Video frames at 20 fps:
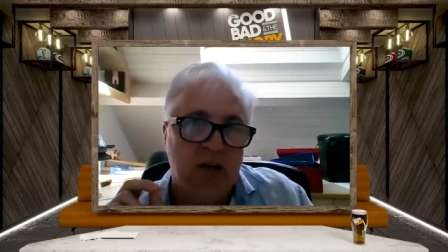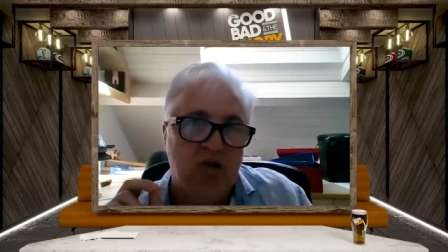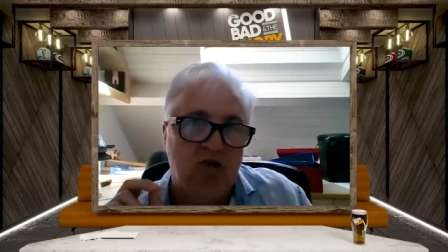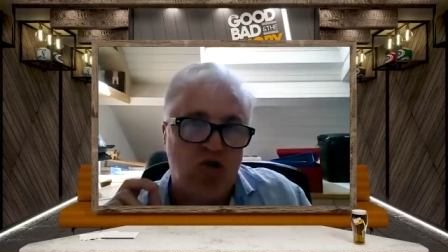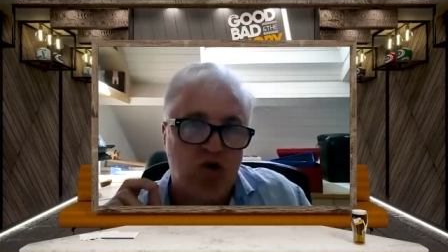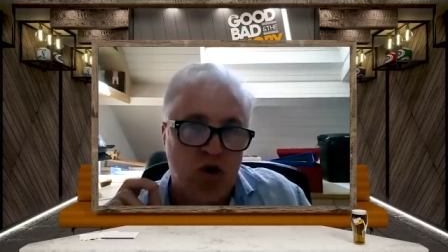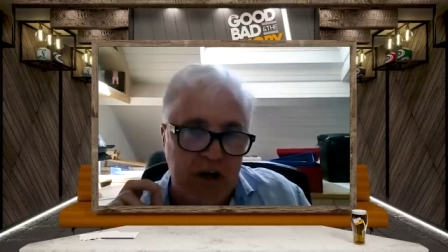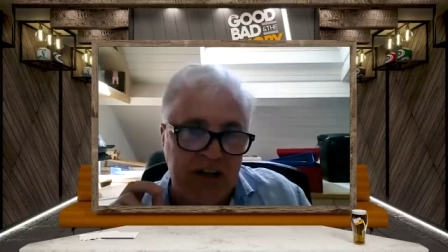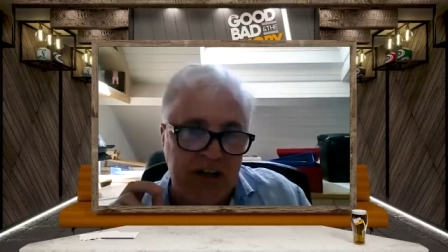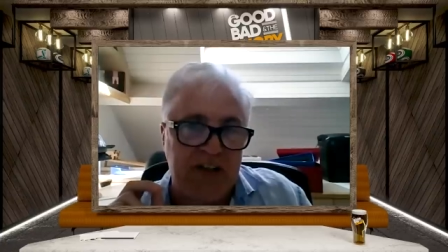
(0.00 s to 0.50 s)

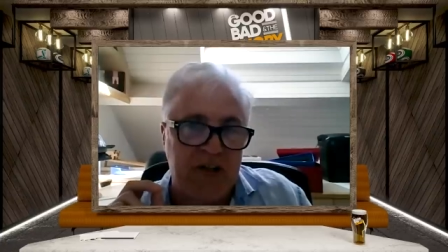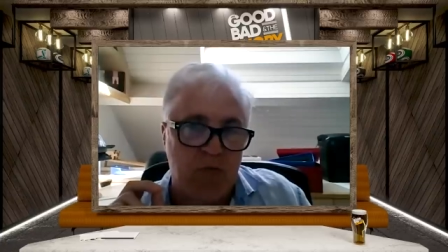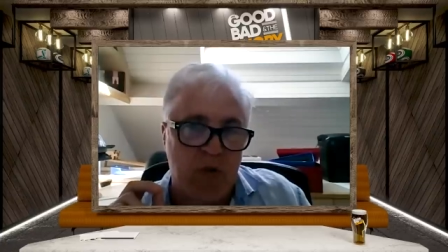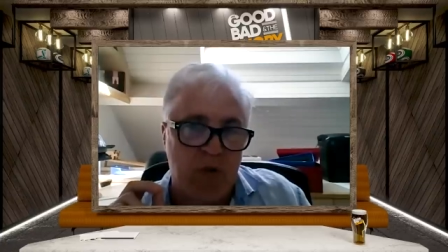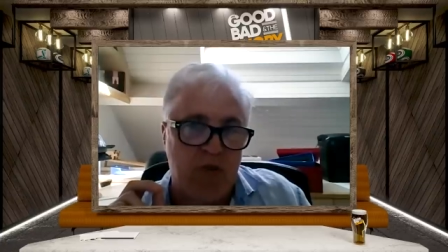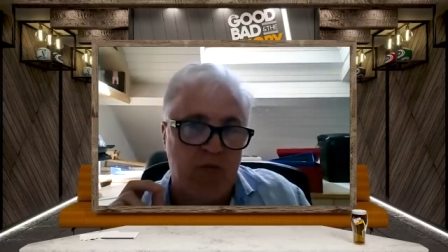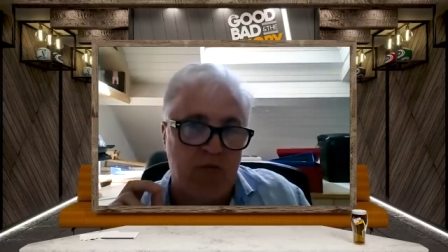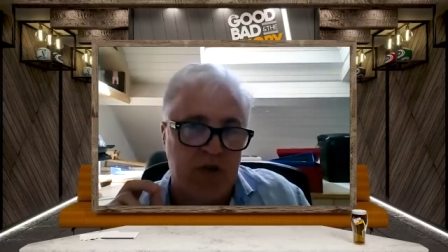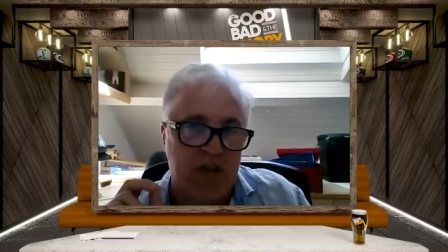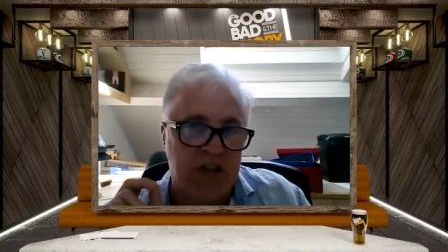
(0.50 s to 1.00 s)
treat it
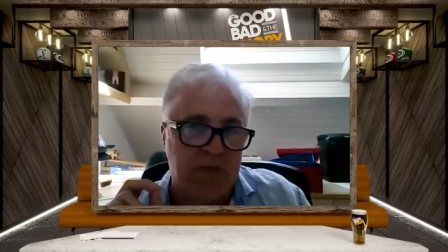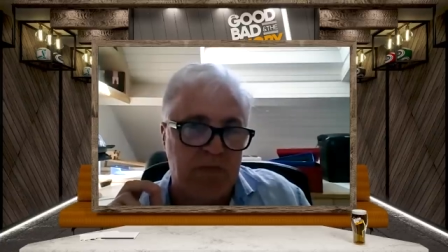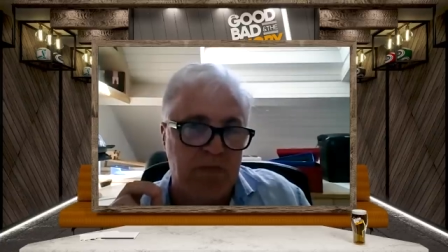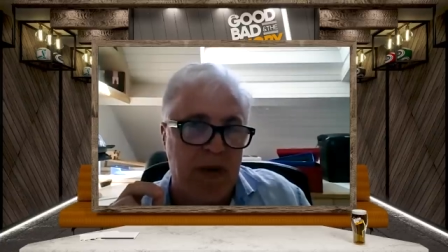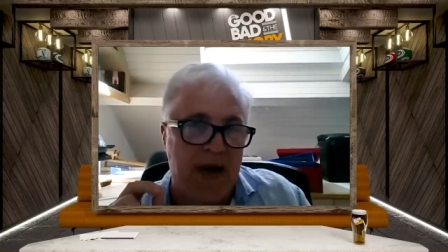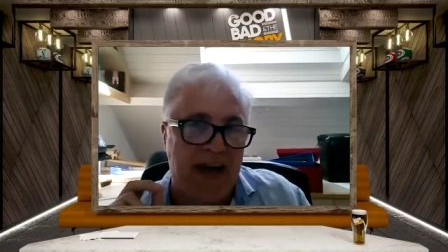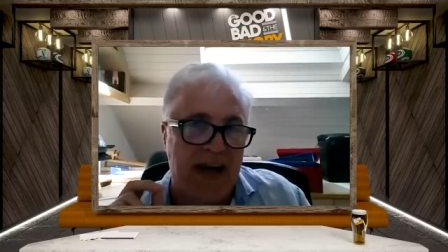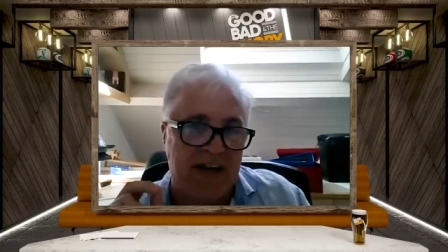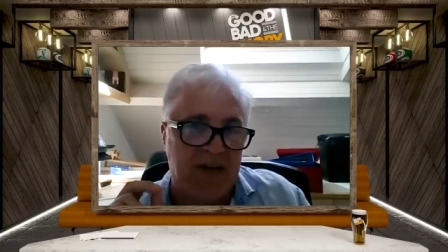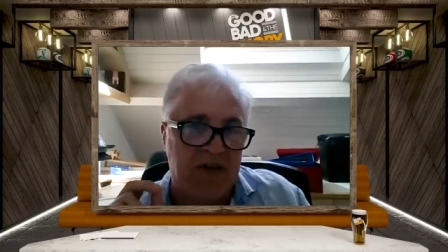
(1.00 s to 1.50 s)
with
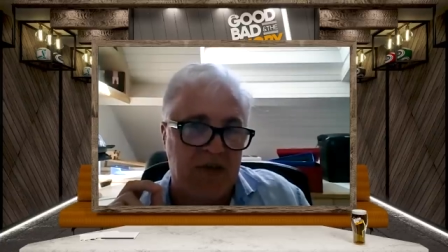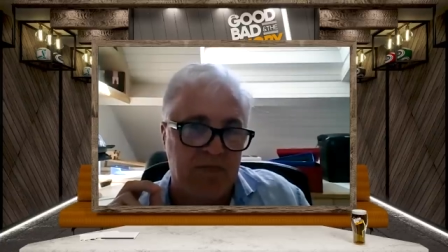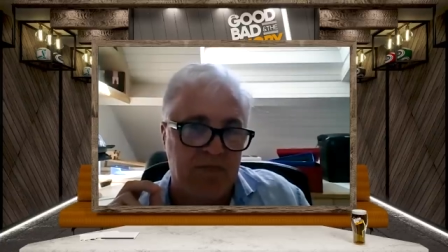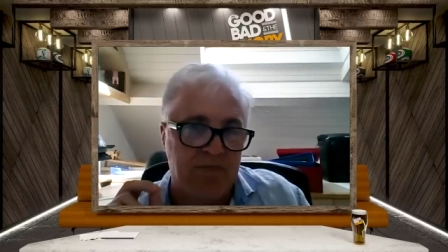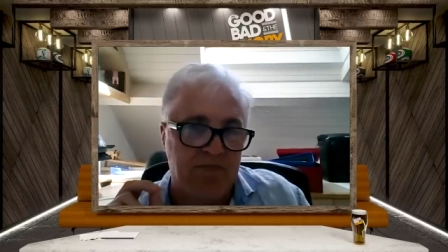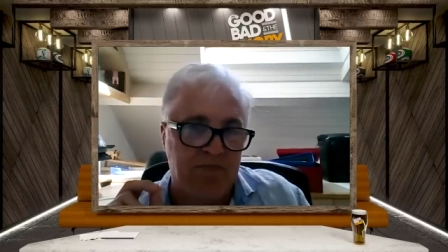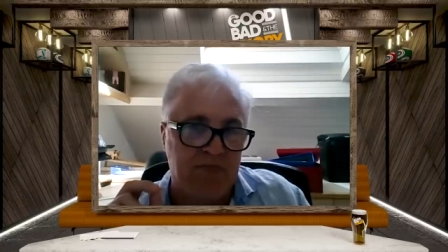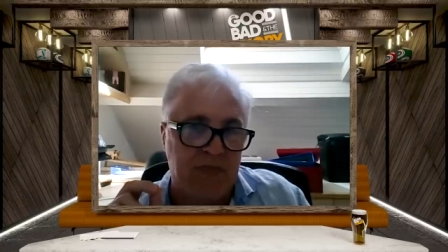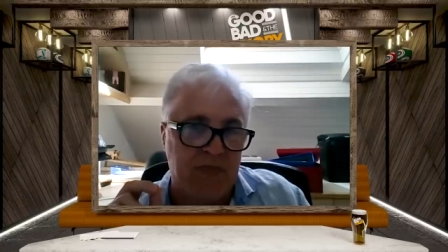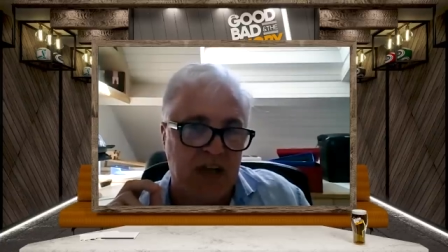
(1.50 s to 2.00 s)
respect
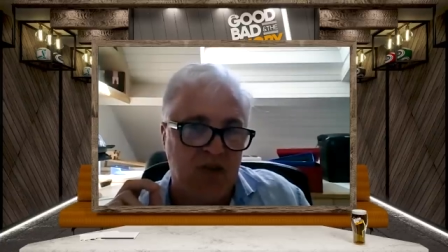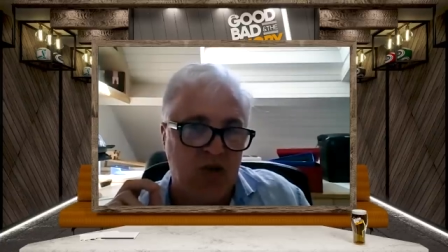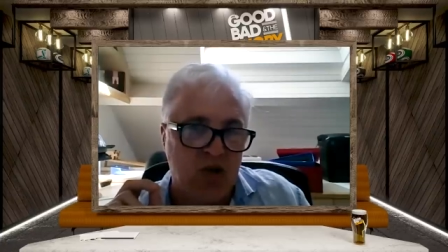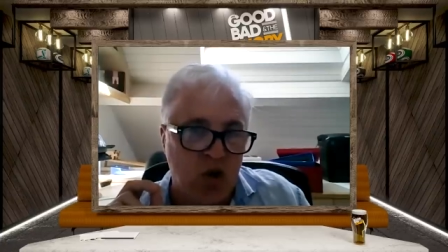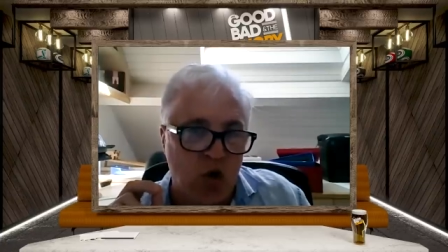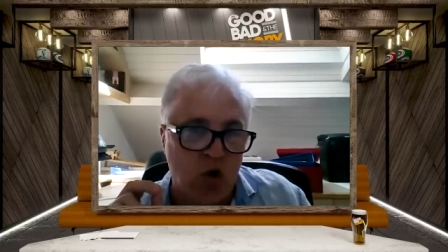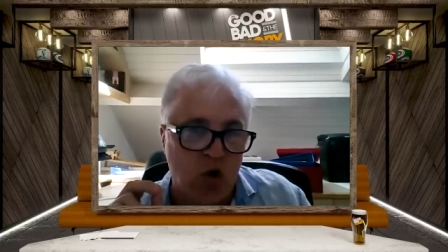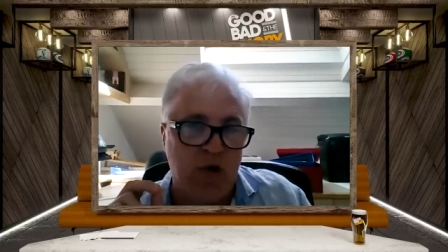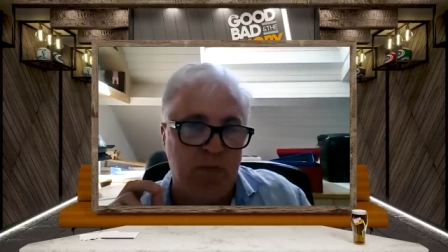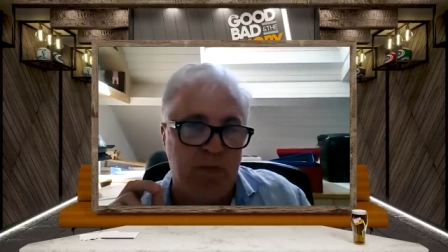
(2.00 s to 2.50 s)
and
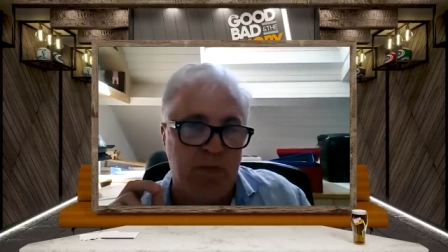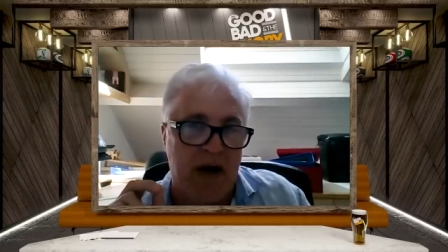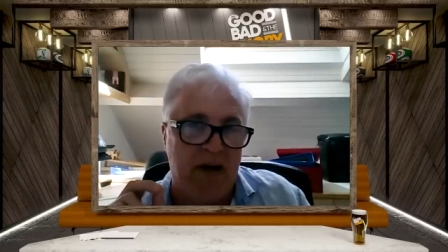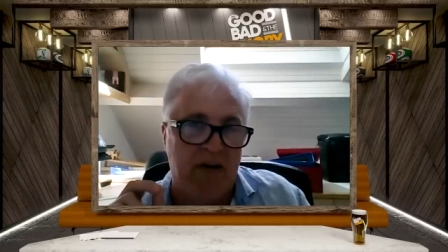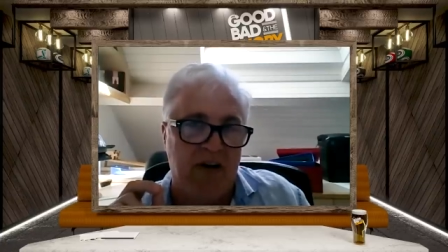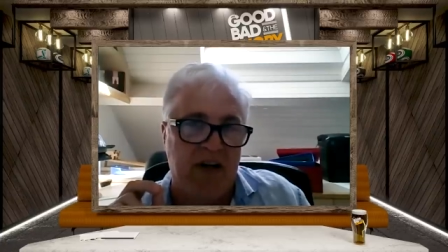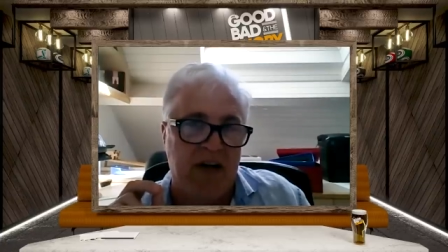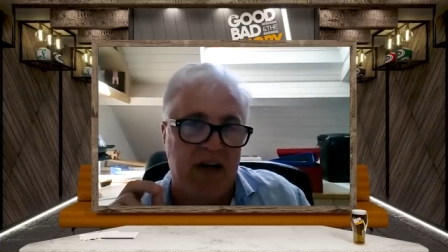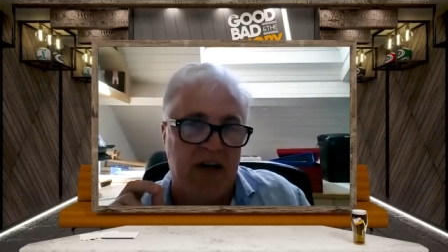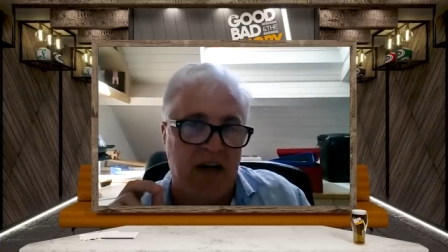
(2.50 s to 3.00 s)
talk
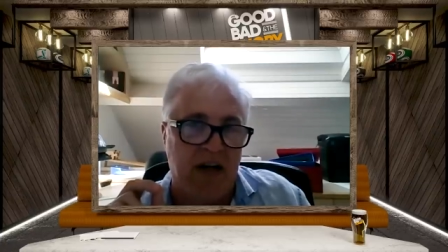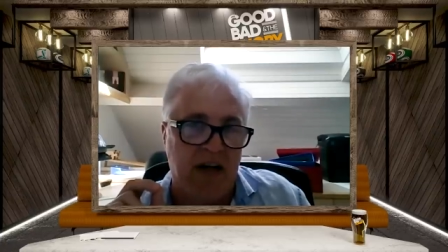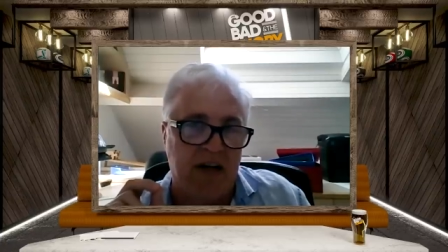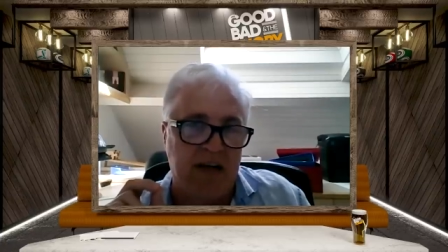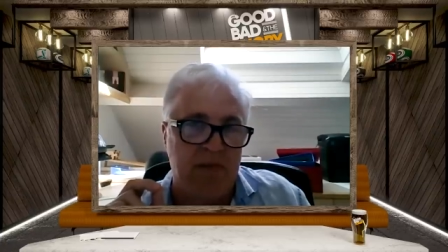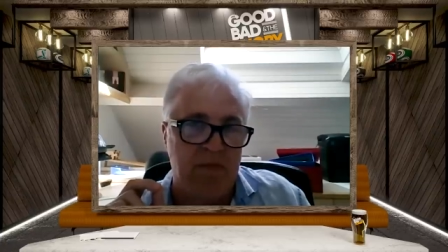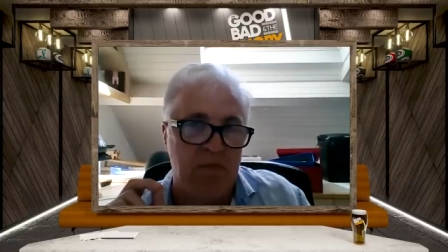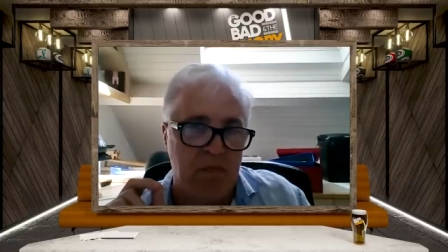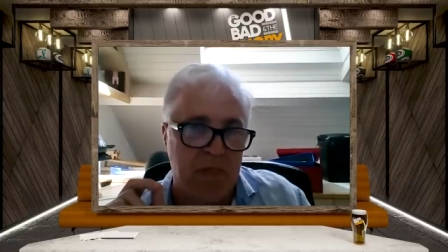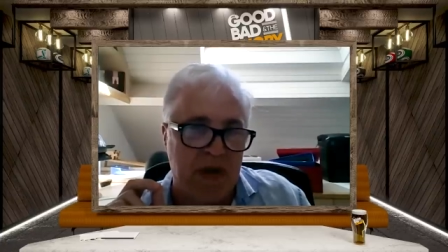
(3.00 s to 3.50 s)
about it like
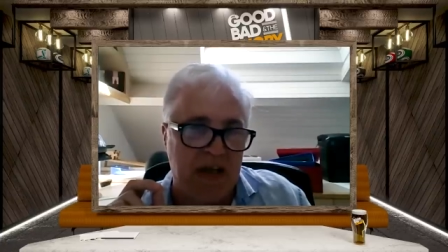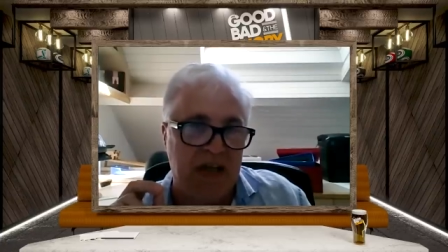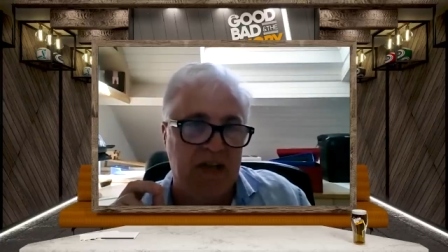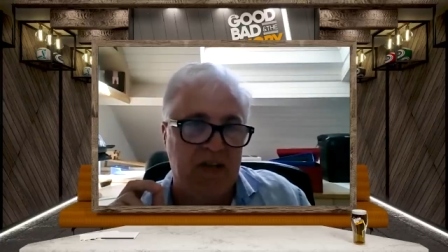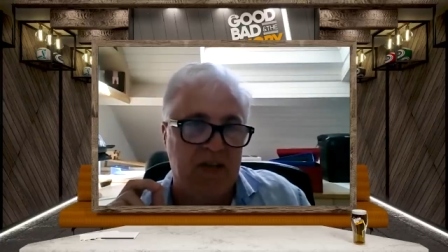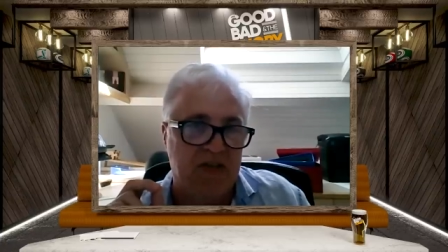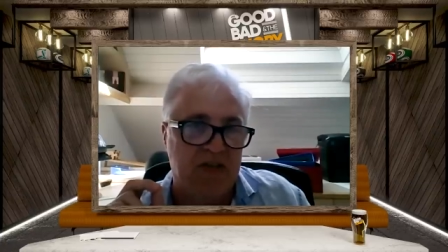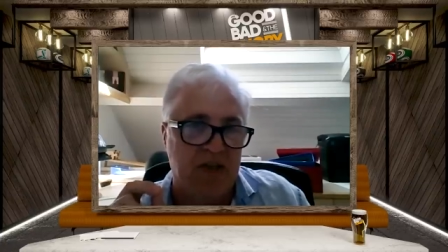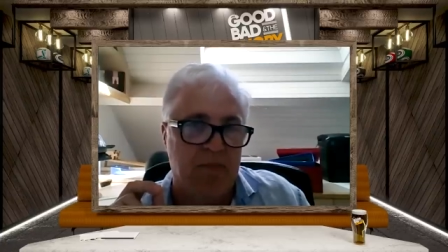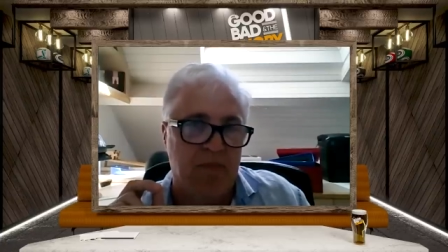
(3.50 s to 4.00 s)
it
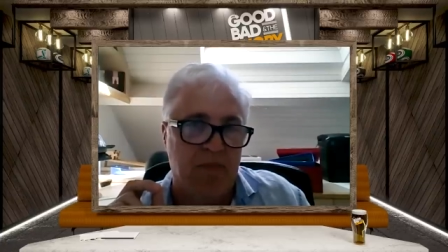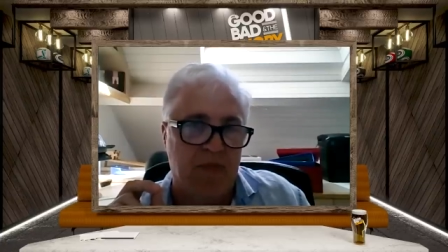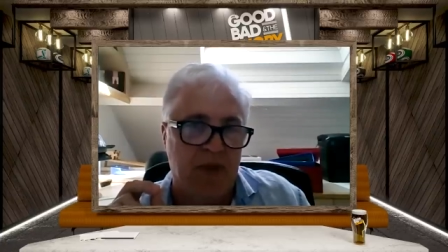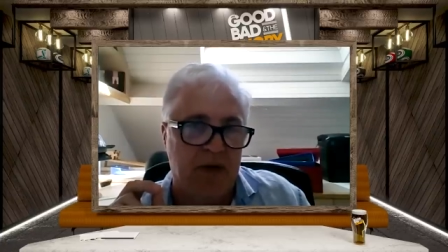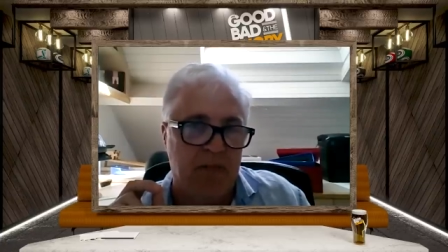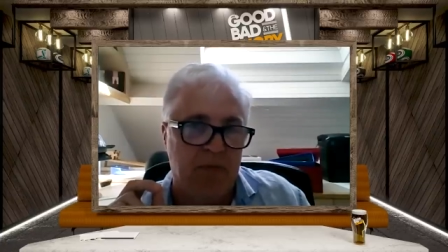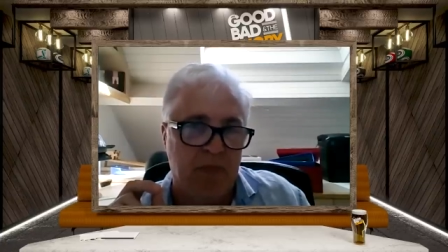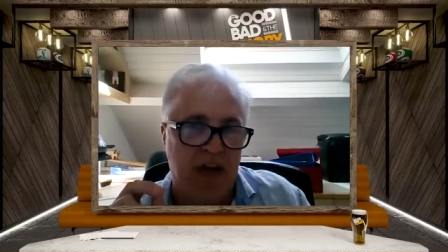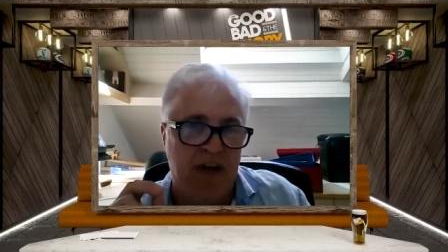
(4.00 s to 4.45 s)
means something.